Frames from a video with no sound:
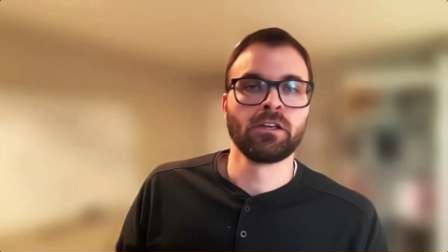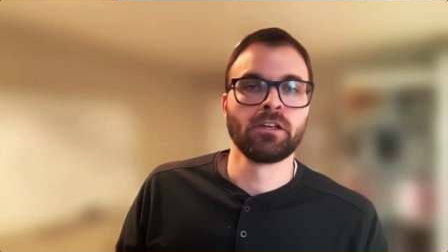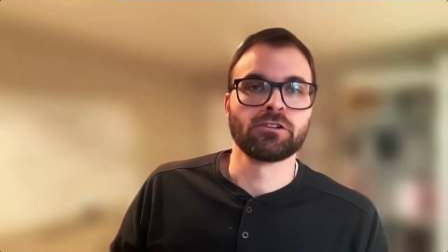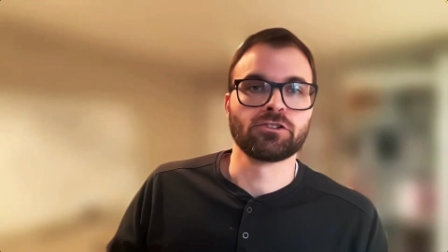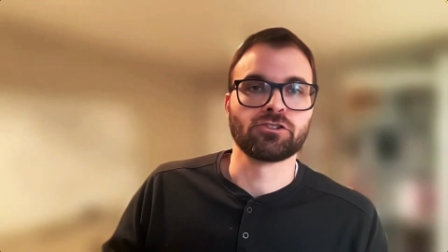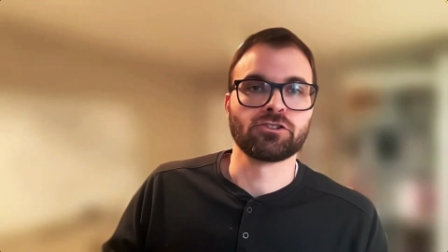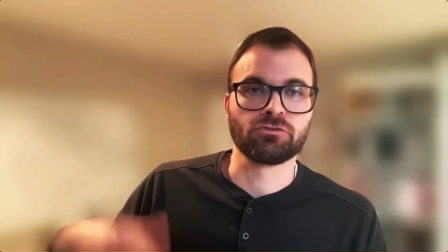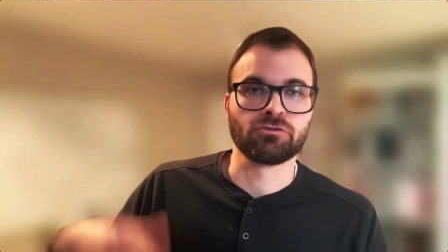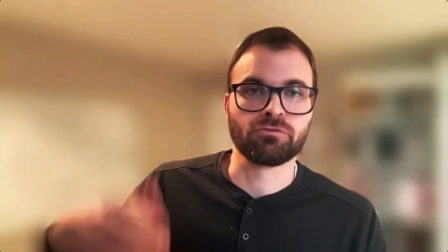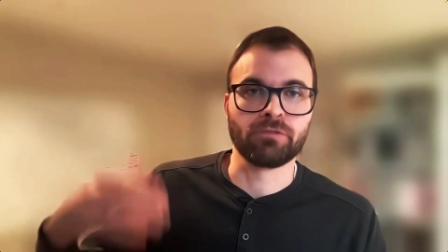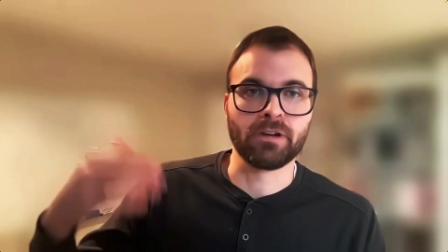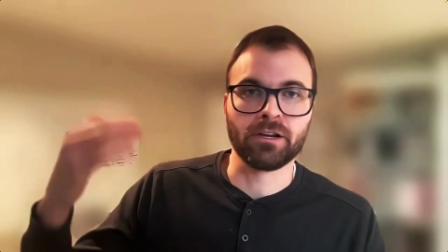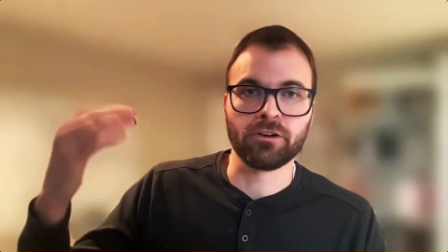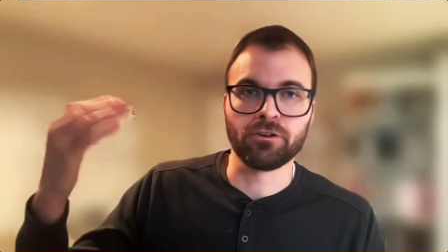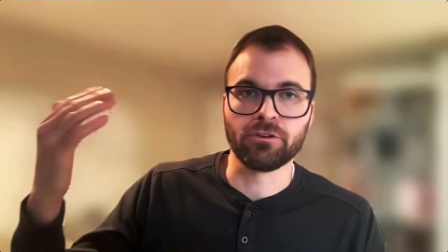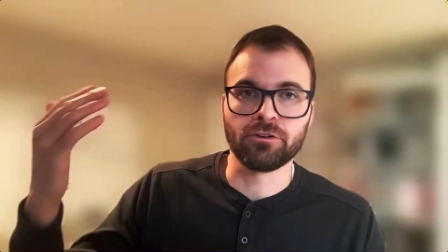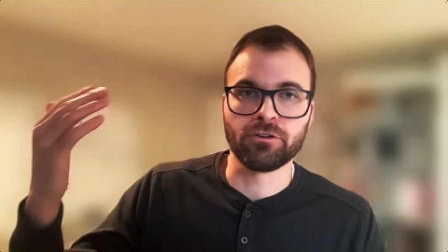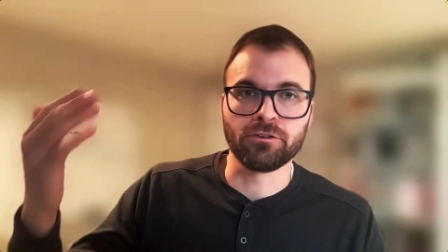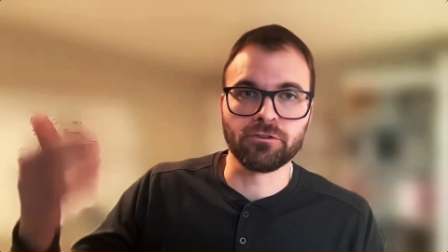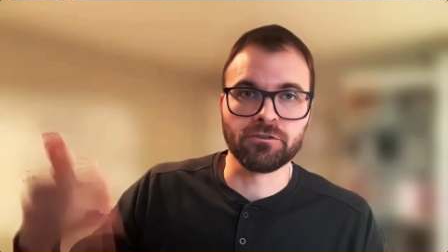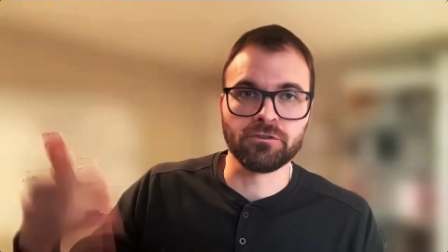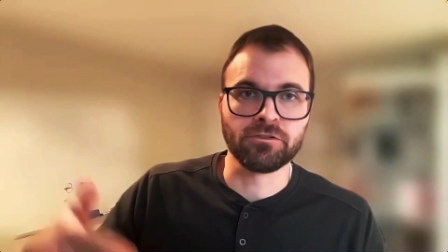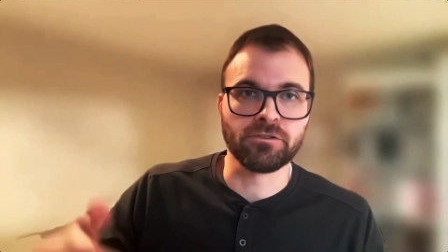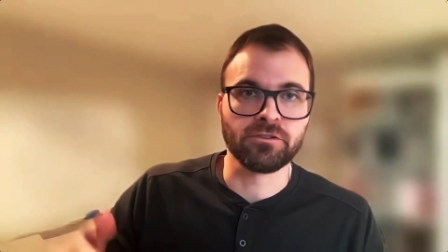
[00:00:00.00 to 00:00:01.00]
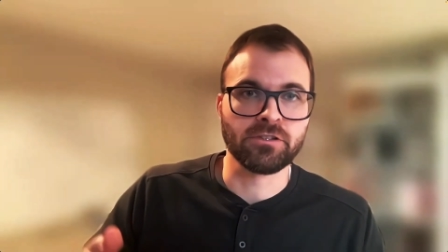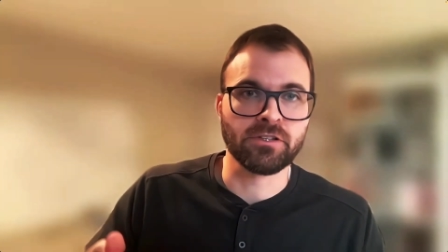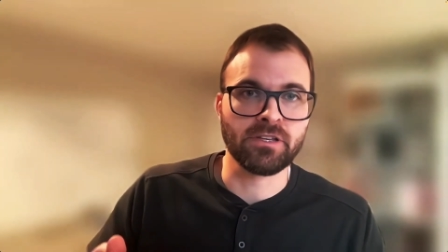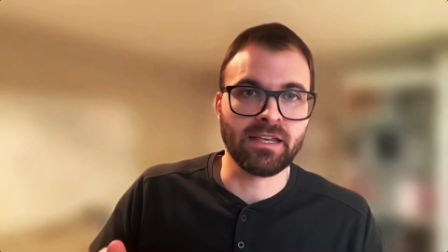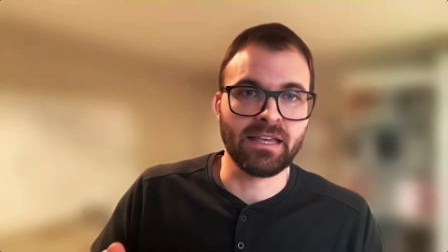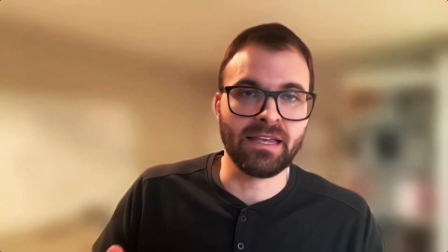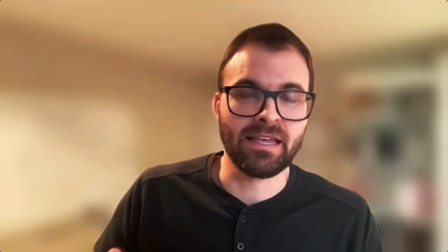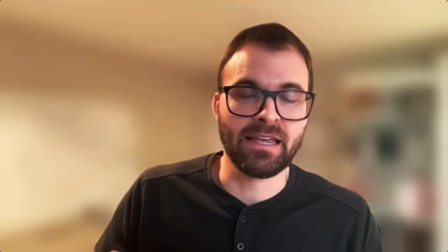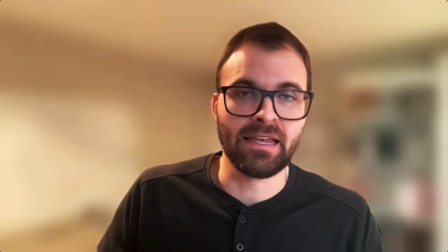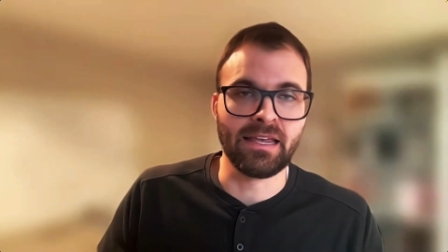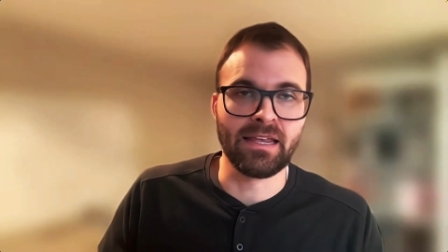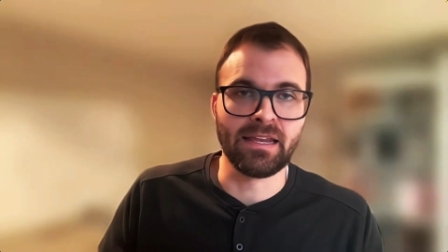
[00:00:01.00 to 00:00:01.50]
triggers
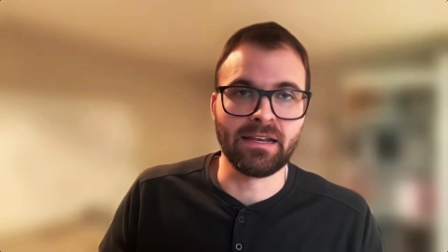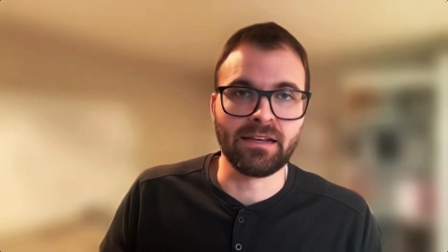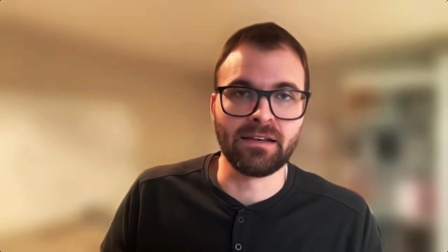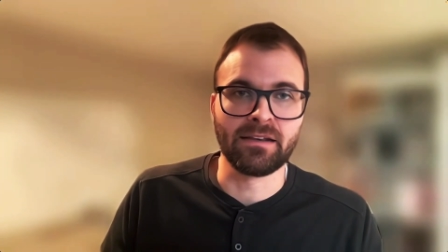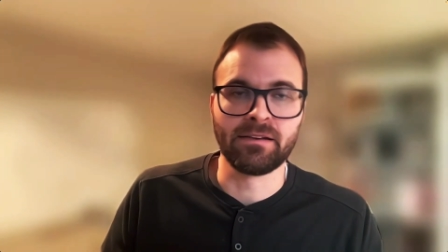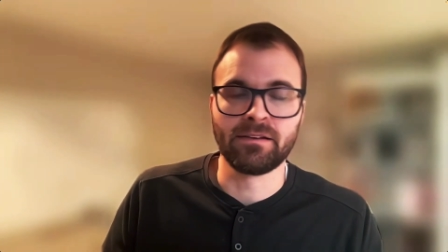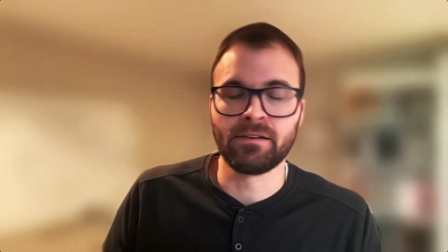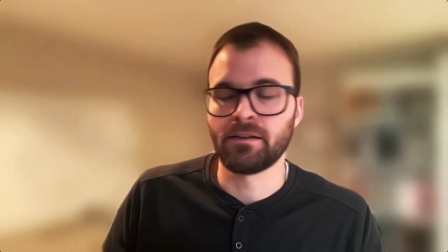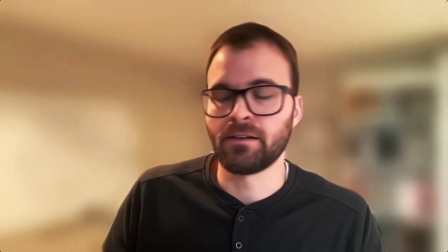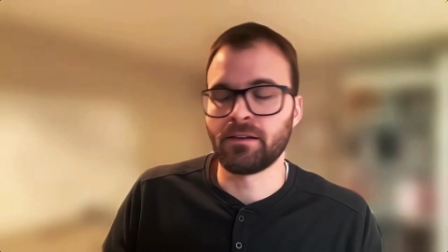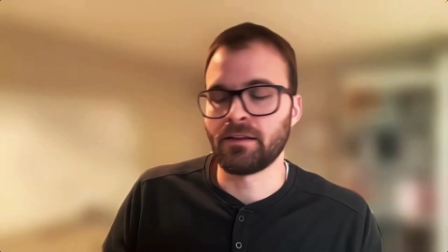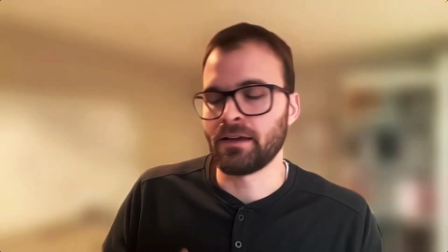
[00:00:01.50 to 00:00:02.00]
in